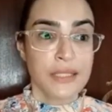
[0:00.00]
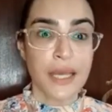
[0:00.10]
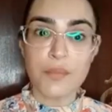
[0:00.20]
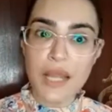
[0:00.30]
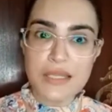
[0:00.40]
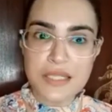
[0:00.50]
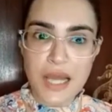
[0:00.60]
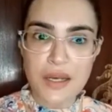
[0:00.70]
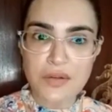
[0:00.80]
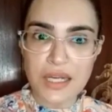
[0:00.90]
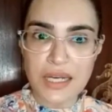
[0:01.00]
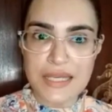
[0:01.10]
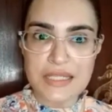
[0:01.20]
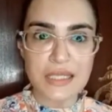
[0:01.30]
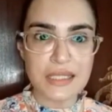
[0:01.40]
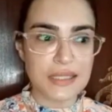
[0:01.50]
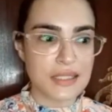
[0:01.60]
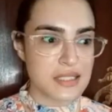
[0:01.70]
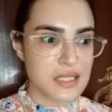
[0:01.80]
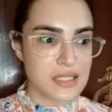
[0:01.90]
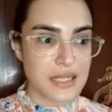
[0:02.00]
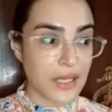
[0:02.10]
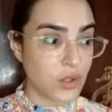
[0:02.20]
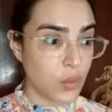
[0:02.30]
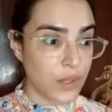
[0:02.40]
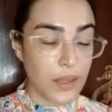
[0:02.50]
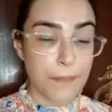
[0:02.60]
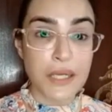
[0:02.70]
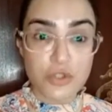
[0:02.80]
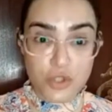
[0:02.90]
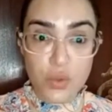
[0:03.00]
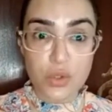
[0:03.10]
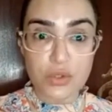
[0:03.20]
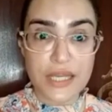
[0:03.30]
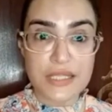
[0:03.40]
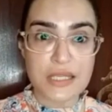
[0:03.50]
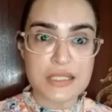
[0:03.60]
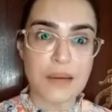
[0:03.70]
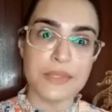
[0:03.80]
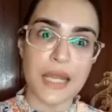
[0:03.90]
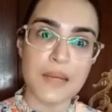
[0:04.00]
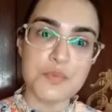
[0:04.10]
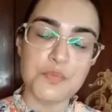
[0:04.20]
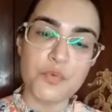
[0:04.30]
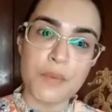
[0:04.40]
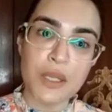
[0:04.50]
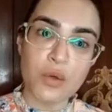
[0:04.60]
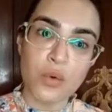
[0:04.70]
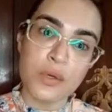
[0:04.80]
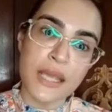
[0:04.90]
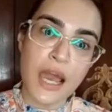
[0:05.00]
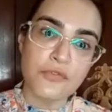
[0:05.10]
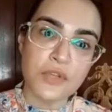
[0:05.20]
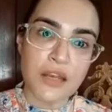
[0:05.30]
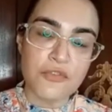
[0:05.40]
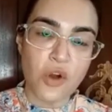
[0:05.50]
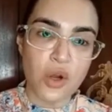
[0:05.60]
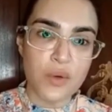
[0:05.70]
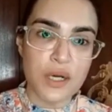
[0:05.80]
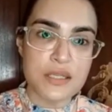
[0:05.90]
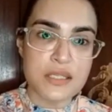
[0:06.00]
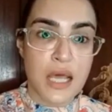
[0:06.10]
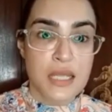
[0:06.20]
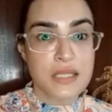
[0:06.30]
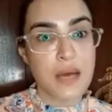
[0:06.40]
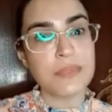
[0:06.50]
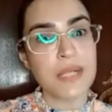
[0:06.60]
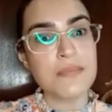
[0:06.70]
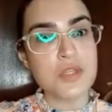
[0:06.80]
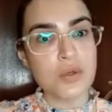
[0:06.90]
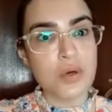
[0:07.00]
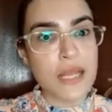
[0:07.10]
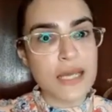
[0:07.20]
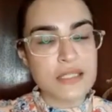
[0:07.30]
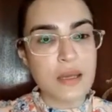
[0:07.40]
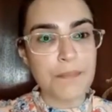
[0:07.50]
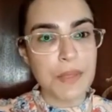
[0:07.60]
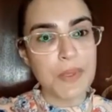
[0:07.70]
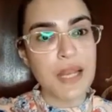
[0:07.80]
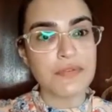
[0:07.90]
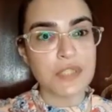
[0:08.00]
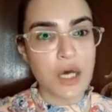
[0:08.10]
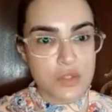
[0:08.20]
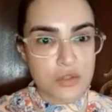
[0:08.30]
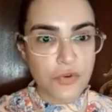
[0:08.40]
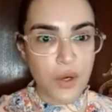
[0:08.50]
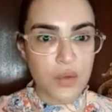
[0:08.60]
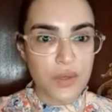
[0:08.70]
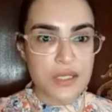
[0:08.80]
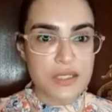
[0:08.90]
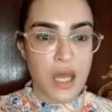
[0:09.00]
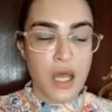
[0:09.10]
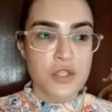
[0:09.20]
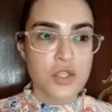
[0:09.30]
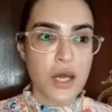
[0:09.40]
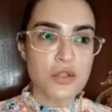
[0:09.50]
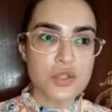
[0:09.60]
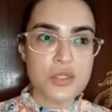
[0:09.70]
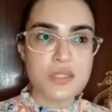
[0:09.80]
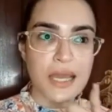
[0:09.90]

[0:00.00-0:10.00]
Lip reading: Then when I started realizing that this is like going a bit too crazy, sometimes women only have 10 followers. Sometimes, you know, like some people have 1,000 followers. So I